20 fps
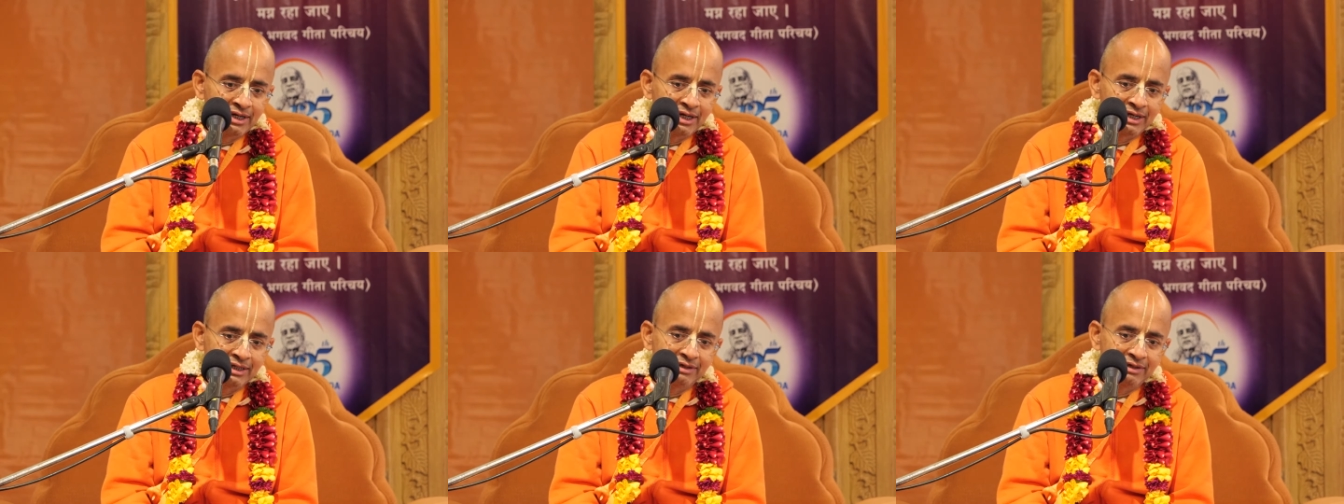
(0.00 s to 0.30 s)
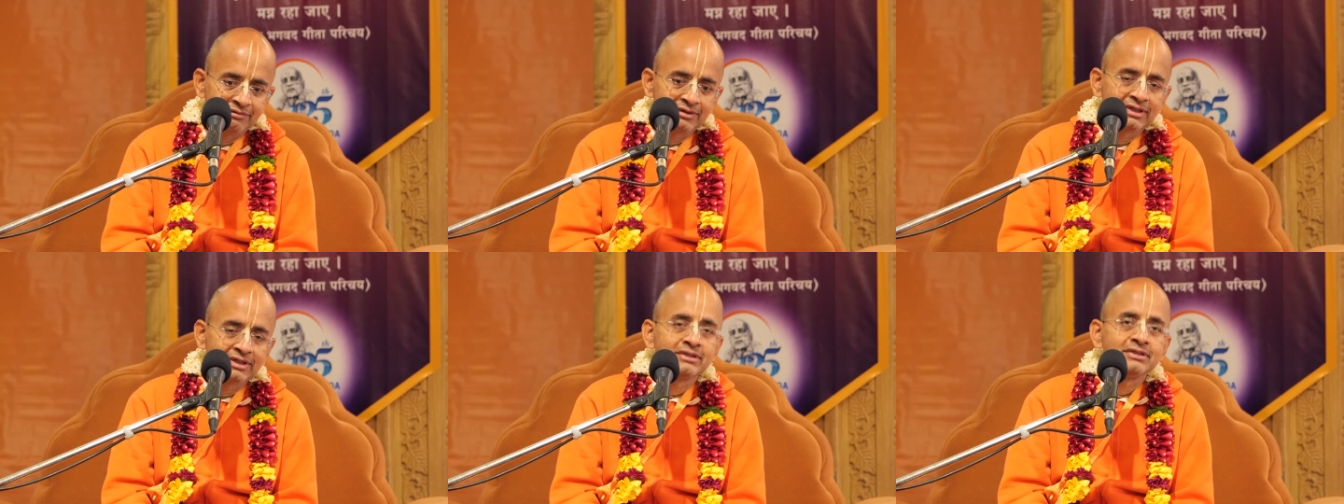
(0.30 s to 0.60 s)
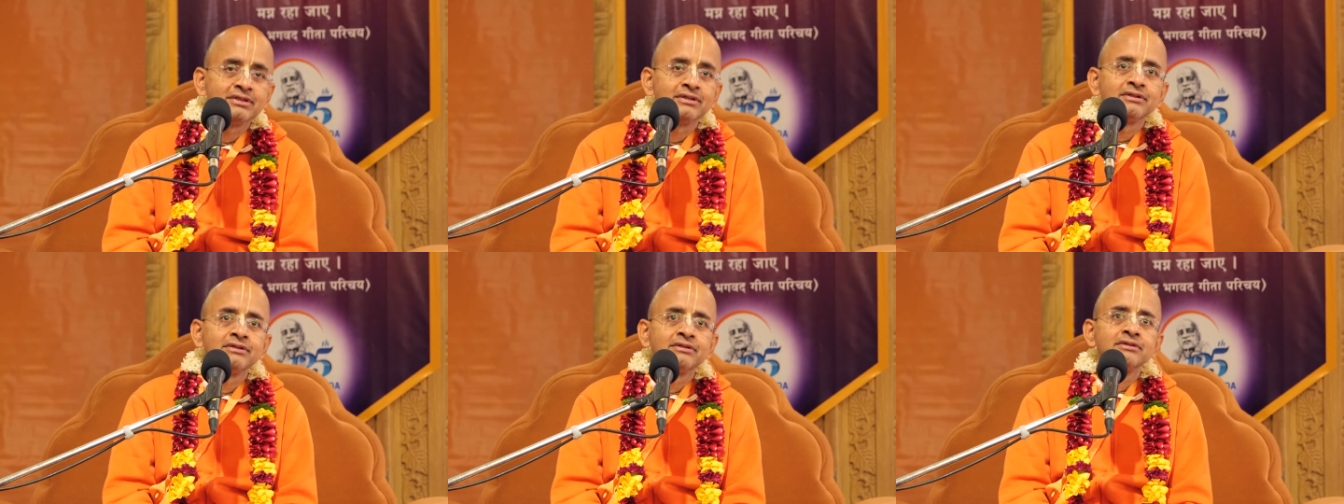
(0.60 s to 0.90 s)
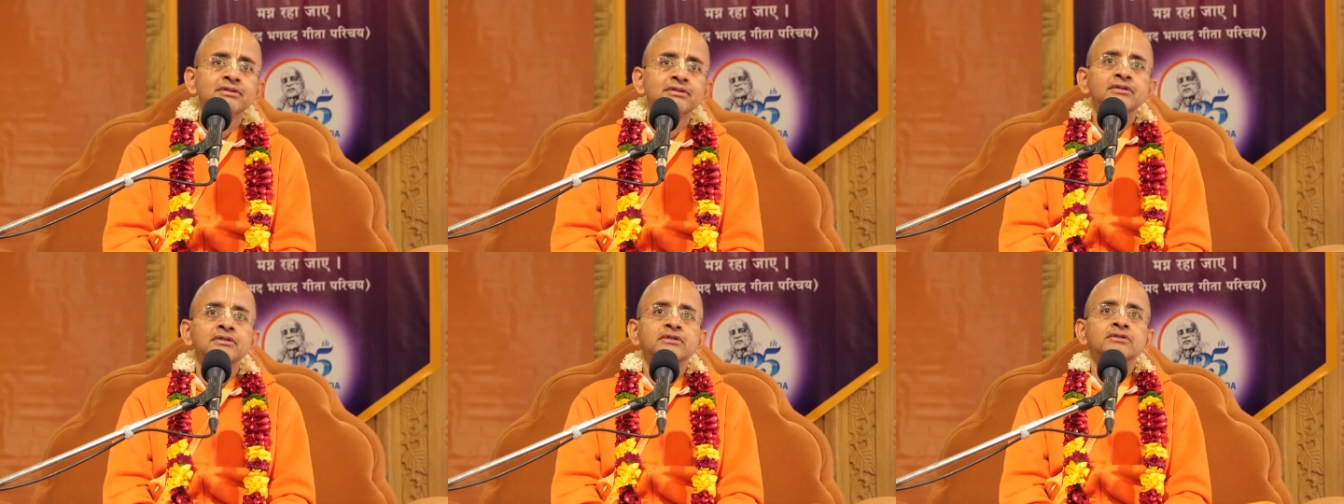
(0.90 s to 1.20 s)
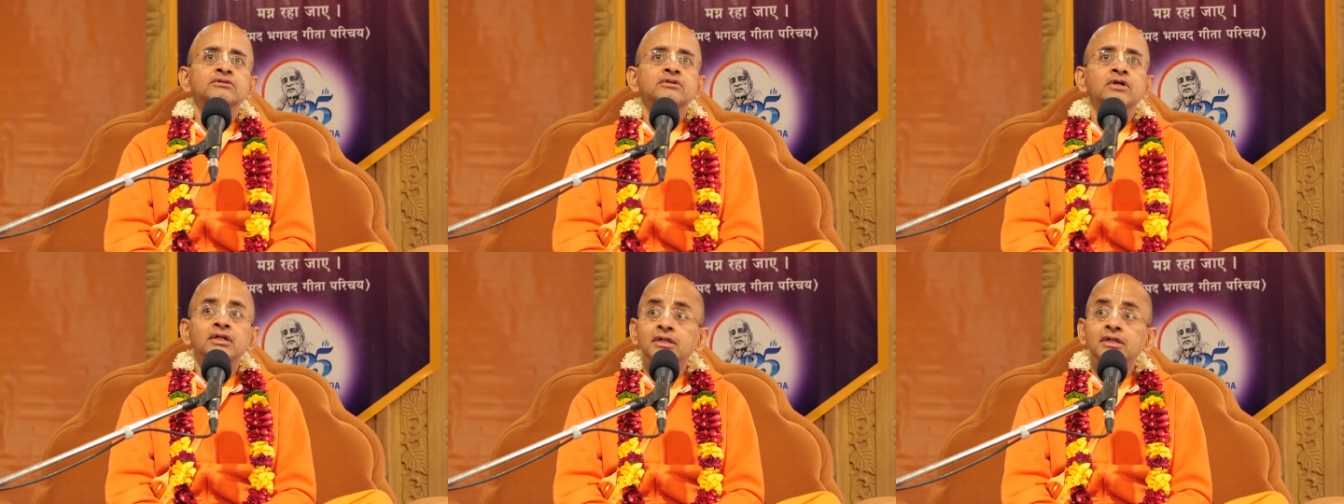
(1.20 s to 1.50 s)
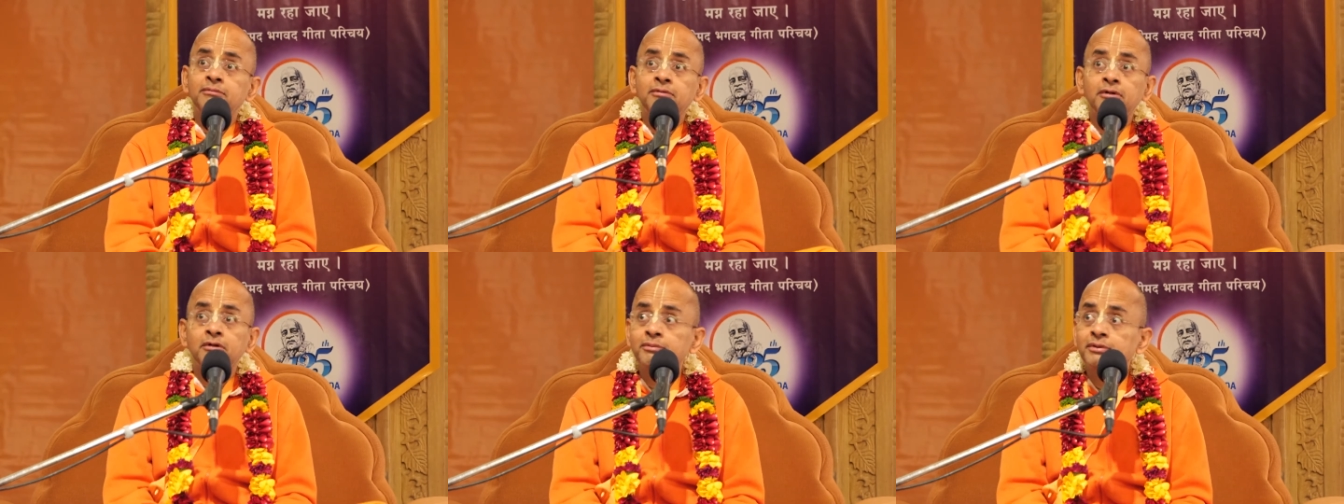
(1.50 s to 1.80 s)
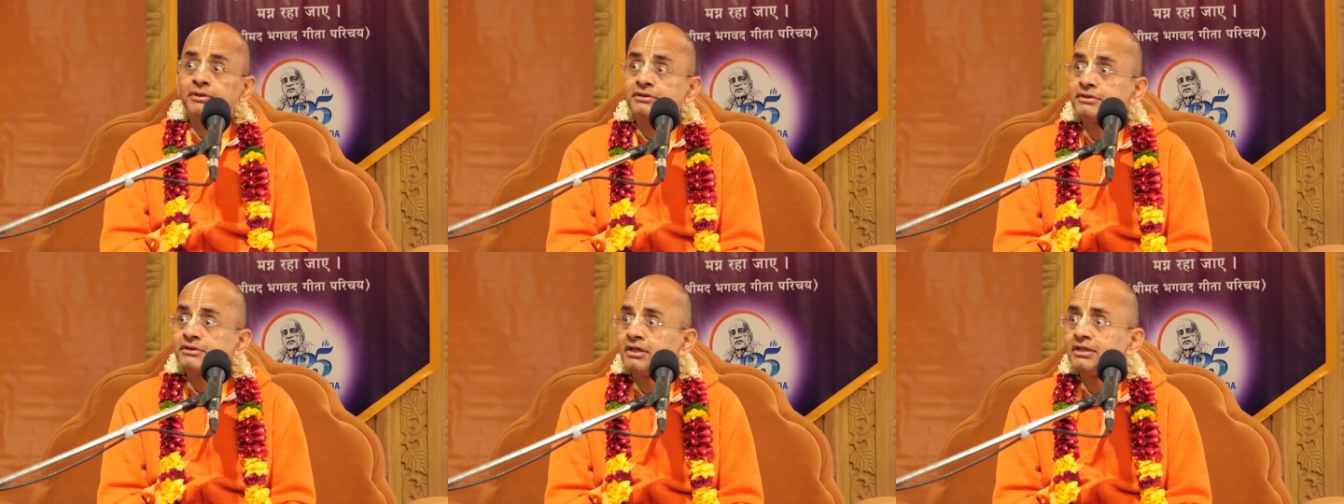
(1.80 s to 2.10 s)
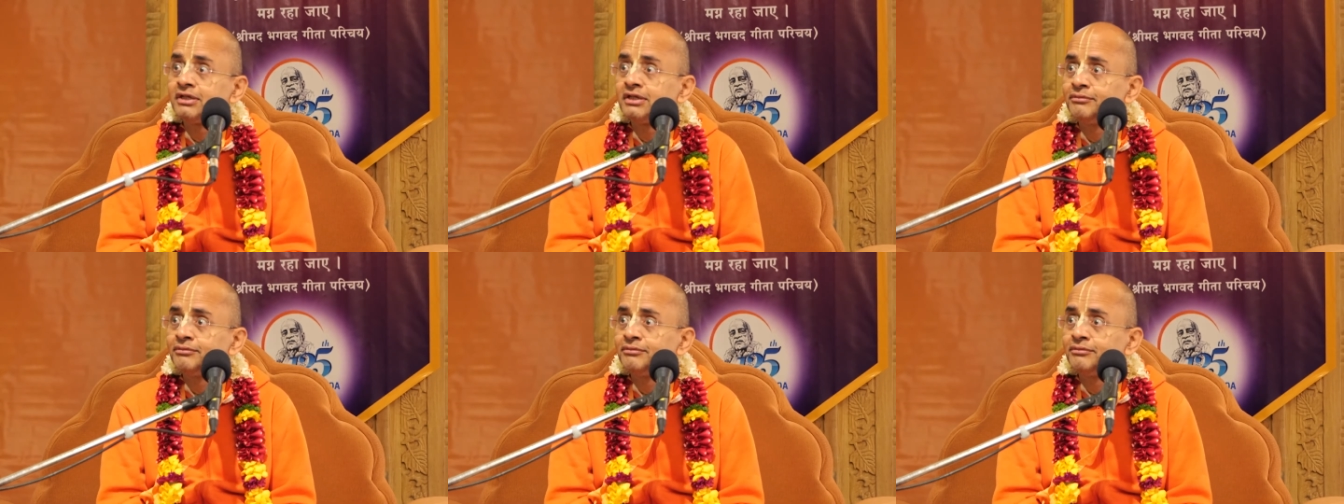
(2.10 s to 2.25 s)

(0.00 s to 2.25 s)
And they will... So, and then Prabhupada saw